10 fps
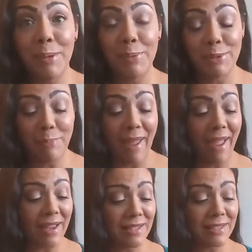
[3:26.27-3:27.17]
people's
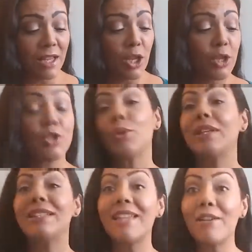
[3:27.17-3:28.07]
bags. So
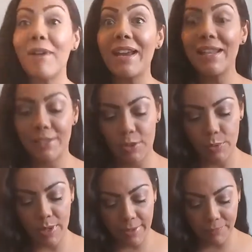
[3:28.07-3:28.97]
let's get right
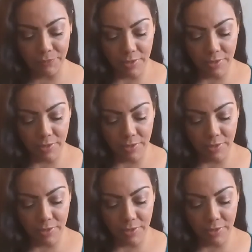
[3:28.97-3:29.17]
into it.